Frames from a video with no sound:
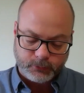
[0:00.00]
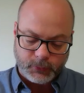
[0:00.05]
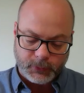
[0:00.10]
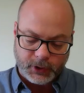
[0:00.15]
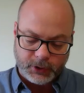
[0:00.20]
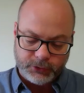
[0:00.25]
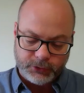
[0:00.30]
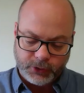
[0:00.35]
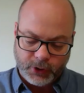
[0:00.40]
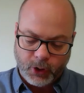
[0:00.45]

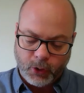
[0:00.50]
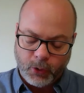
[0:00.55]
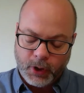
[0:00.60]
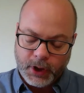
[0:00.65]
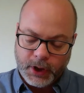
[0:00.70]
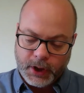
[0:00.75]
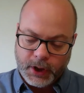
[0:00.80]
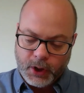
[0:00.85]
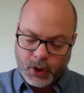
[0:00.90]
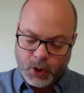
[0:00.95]
So
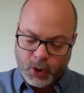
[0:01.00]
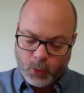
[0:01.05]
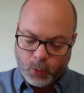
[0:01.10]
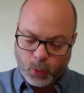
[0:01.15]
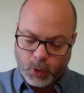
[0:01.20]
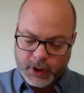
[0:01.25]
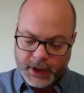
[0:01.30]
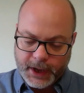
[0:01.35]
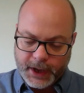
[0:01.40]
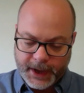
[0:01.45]

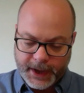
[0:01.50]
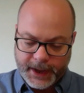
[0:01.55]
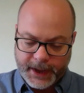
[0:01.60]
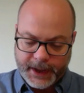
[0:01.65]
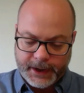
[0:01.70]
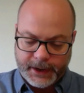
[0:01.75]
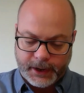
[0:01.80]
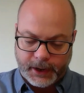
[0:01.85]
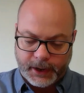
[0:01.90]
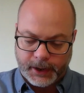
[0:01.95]
we
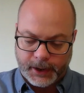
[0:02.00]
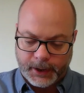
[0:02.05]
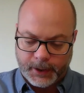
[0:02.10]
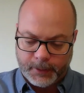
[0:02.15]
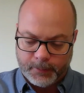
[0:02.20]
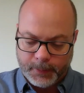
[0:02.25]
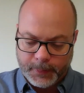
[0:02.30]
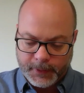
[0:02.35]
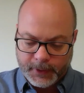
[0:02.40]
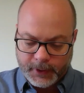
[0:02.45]
had
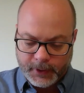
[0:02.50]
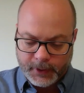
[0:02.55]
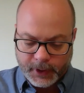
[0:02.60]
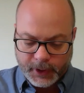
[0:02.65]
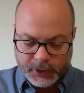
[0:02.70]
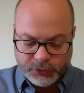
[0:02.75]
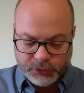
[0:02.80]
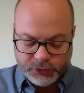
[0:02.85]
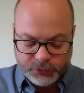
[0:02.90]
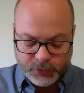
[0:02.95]

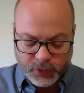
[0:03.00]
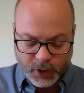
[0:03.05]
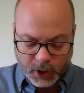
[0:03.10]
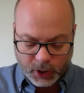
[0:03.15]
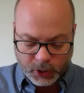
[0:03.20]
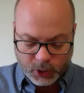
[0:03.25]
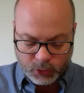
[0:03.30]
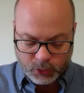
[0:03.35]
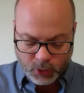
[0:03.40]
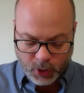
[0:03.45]
a
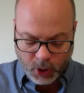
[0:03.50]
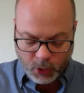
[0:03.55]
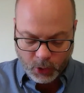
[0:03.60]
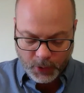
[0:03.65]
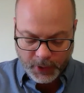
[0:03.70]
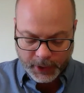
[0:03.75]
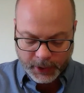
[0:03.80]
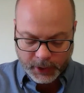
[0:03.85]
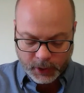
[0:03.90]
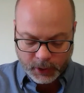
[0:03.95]

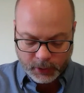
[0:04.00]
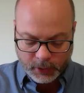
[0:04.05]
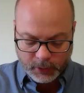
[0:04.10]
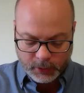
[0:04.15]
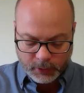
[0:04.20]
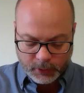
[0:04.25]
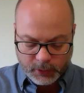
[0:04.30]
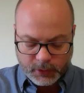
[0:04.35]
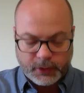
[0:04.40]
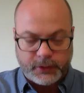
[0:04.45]
growing
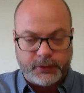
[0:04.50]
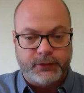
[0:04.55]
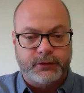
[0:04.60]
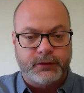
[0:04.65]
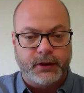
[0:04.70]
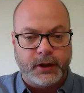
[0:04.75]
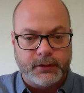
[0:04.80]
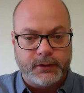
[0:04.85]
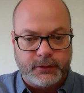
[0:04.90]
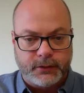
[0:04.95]

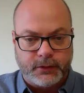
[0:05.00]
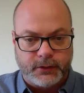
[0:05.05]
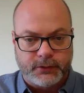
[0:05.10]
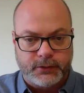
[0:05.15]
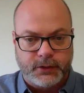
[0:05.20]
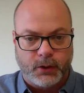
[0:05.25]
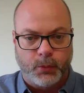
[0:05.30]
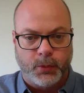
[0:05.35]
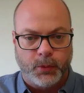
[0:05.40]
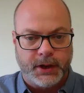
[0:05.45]
consensus
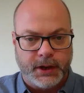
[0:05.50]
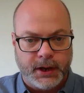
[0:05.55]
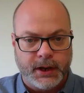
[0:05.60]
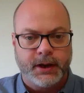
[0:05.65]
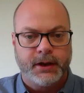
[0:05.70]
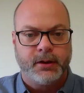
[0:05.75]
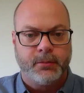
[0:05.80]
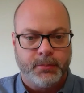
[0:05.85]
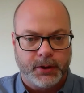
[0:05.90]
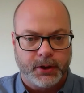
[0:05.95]
that we needed
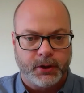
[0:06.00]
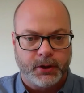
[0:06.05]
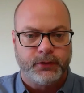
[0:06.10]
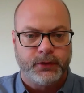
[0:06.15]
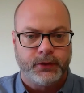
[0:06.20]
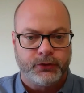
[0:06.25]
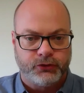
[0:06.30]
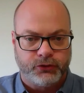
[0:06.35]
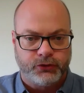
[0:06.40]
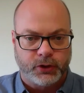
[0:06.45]
to build
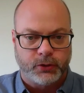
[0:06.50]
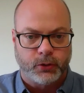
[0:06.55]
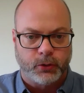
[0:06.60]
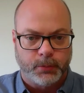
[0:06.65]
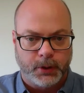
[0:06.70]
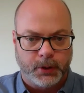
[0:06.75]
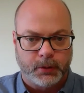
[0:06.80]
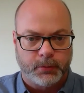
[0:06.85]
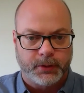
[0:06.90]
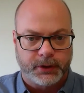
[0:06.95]
this general
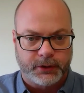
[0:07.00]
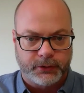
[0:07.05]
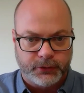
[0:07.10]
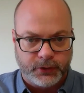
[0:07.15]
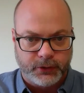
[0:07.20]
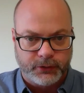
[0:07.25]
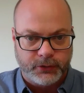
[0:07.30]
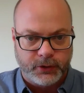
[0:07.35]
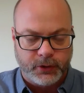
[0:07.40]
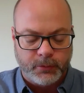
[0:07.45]
public
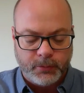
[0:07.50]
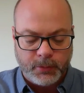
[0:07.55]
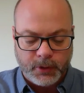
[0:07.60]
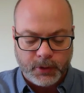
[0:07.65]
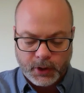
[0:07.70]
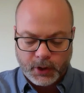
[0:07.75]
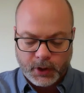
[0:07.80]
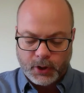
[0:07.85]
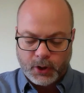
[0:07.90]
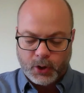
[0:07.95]
system.
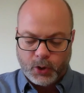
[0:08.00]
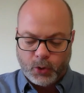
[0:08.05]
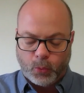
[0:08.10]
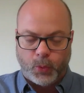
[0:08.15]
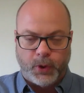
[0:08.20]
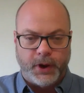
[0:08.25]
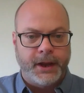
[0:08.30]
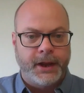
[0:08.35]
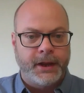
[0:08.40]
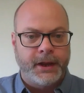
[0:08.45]
We
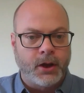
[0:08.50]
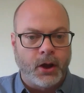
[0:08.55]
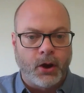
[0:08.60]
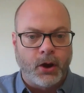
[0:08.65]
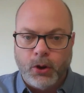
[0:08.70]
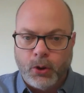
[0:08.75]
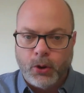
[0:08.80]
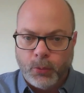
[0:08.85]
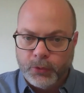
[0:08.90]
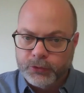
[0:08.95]
didn't know
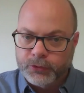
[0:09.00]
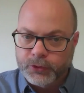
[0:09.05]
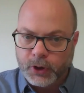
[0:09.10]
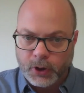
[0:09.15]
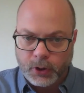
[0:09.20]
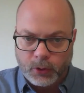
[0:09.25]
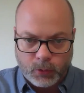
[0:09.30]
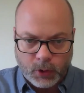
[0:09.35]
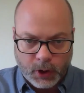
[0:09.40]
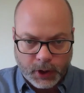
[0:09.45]
who was going to
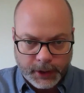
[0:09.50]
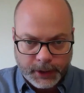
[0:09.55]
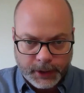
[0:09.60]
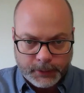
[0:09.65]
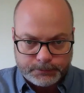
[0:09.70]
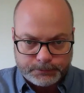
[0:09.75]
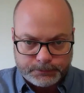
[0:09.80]
run it.